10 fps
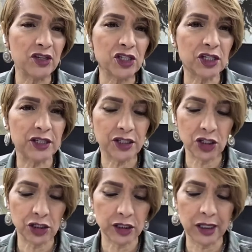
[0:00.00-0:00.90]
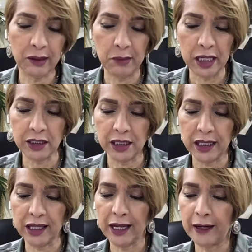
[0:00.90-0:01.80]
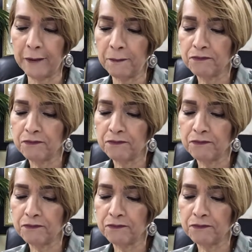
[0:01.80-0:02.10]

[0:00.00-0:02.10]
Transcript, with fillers: Just, just an amazing thing.